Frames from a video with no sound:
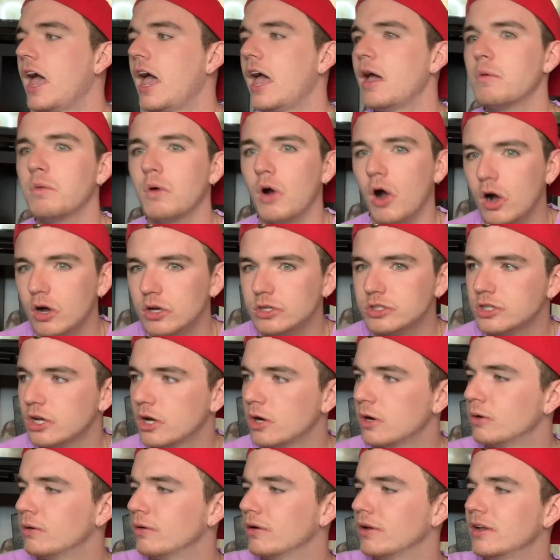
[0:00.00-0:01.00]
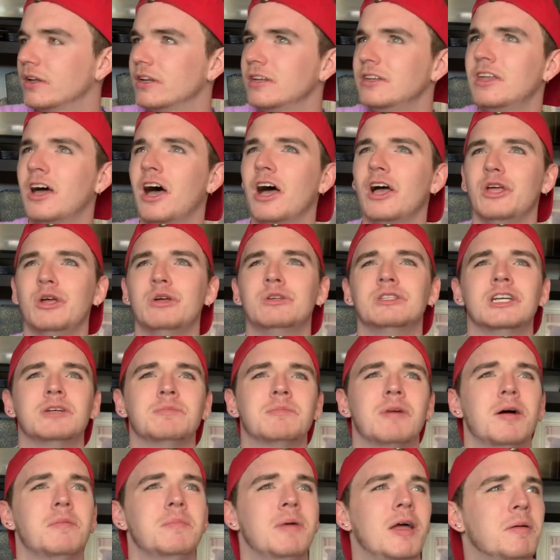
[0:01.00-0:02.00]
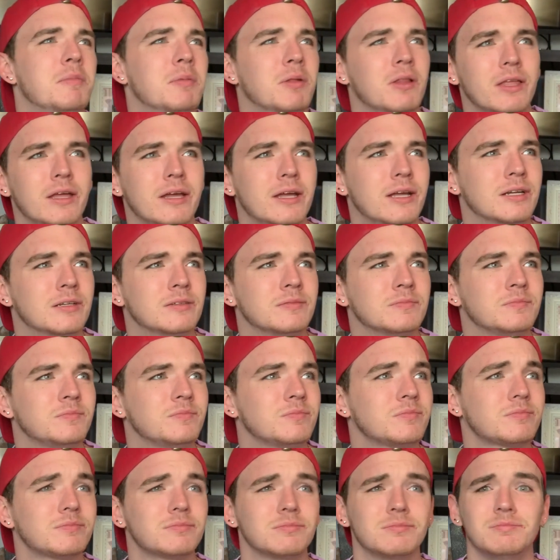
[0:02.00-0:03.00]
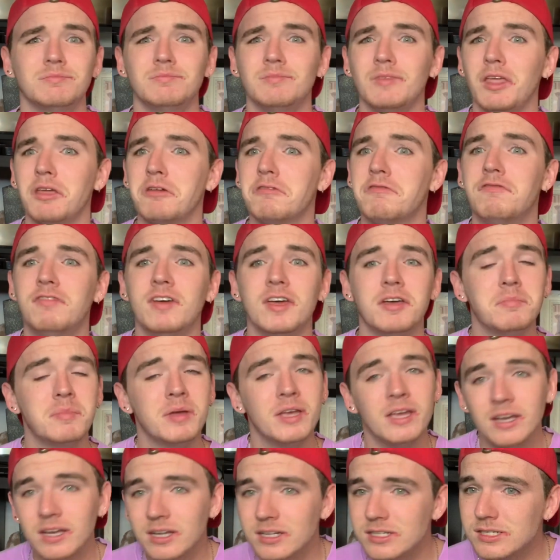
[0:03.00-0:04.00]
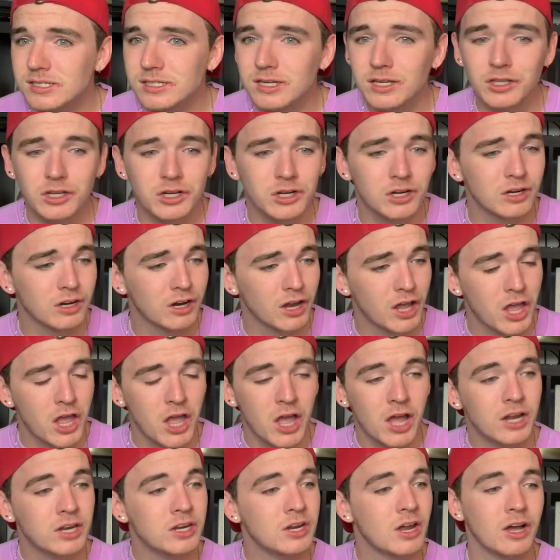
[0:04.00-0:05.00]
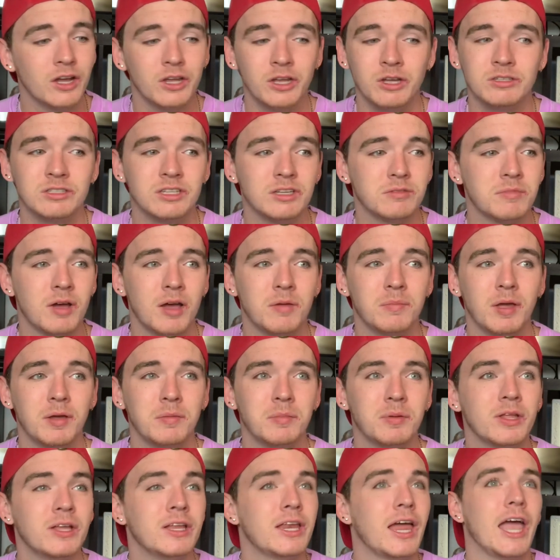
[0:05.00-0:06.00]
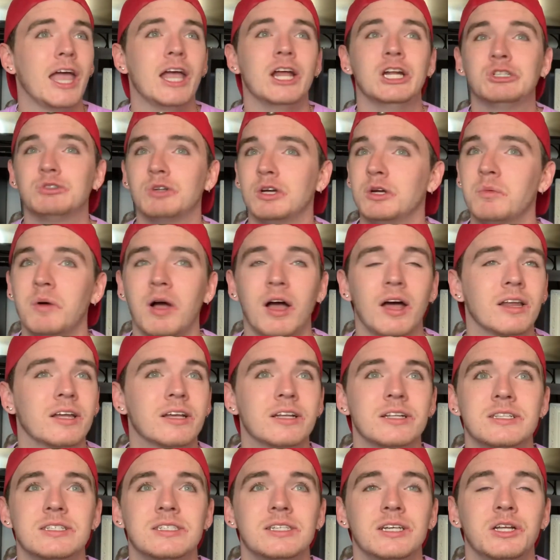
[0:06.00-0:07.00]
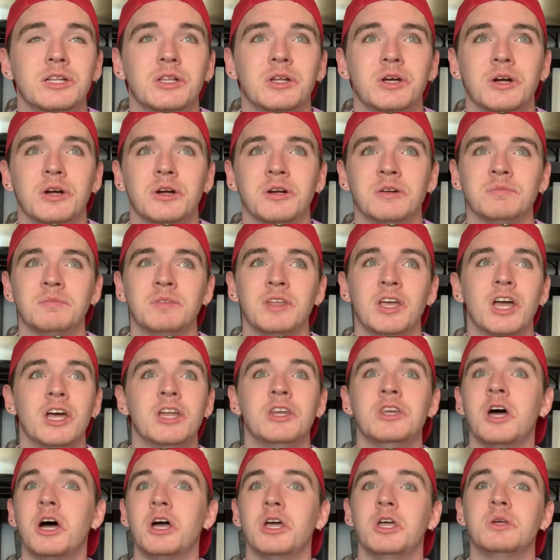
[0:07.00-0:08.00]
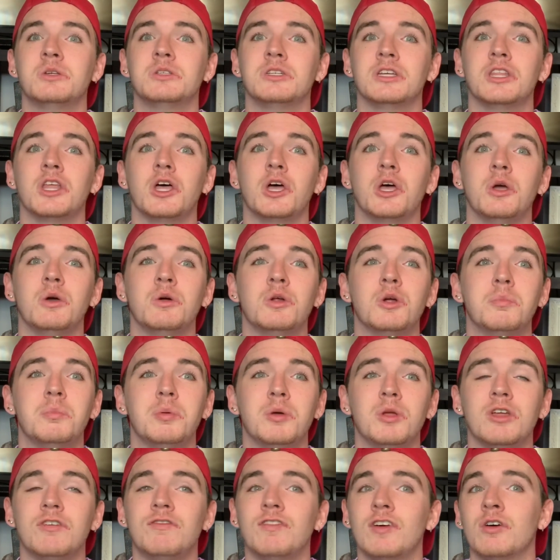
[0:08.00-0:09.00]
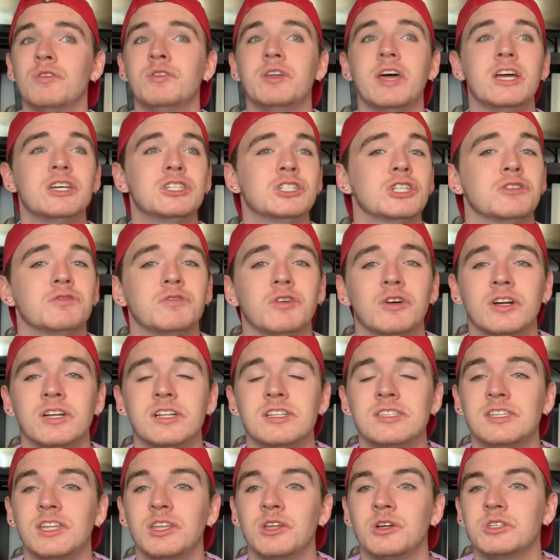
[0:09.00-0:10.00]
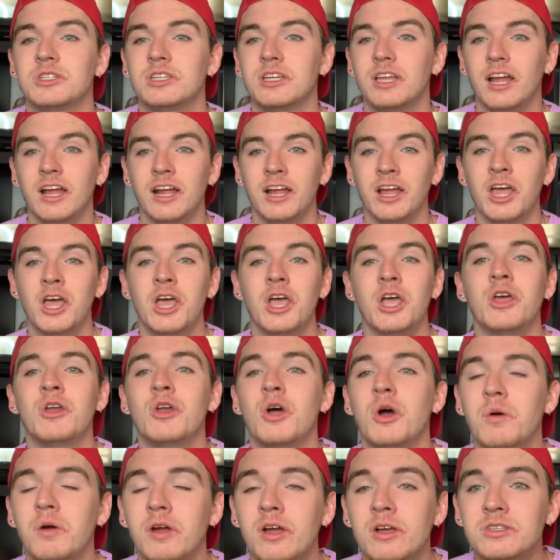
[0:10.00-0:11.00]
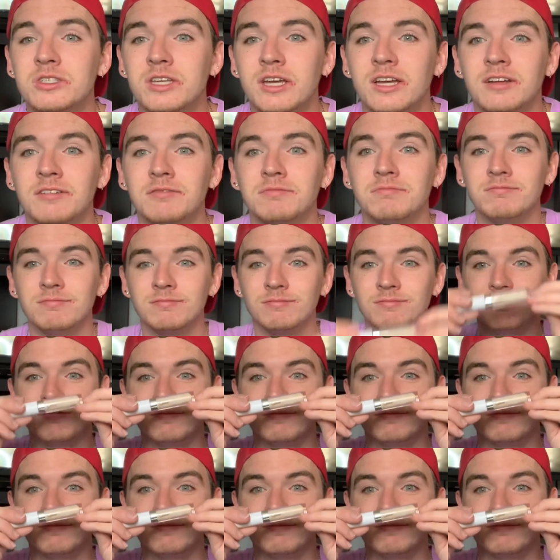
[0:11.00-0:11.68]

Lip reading: And we're also not using my Maybelline Fit Me concealer, not using my Maybelline Age Rewind concealer, not using the Huda Beauty foundation for concealer today. You know what we're using?